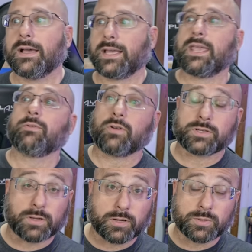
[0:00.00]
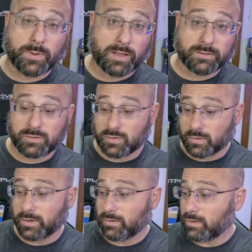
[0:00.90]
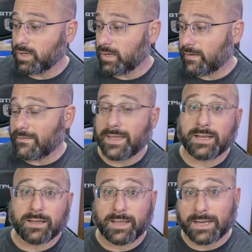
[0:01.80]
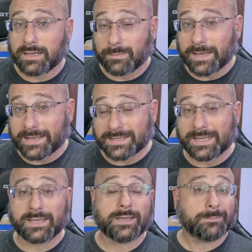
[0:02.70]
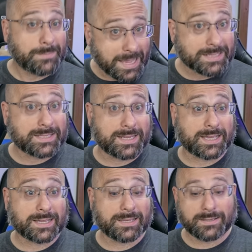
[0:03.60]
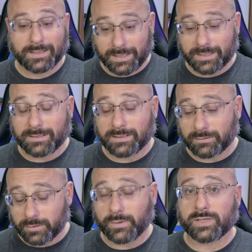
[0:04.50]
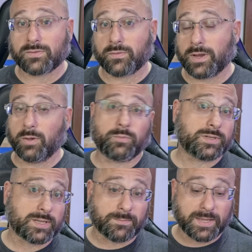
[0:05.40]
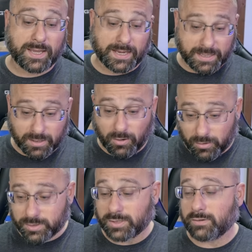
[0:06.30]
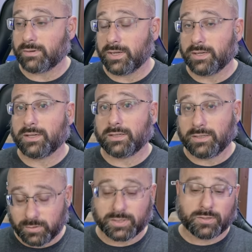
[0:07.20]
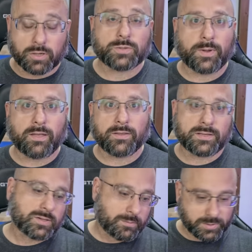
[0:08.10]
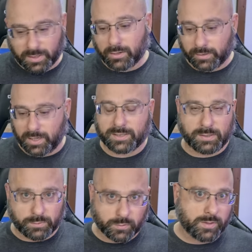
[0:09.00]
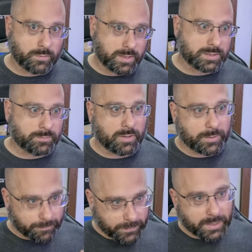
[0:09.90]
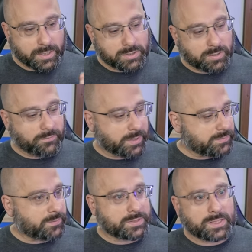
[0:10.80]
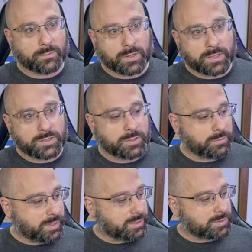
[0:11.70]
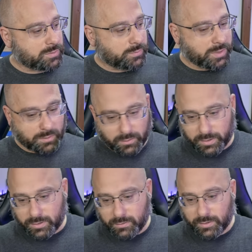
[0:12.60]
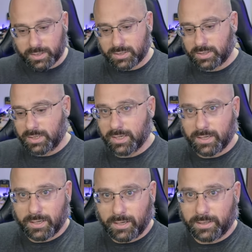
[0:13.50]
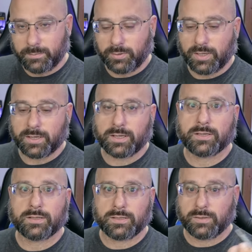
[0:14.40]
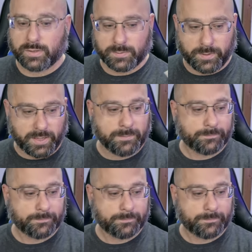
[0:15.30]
I came across an ArduPilot tutorial. And then I ended up asking Tech Ian Lewis, for help with something. And he also uses ArduPilot. And so I'm just like, okay, I see which way the wind is blowing. So the very first thing we're going to do is we are going to actually unplug USB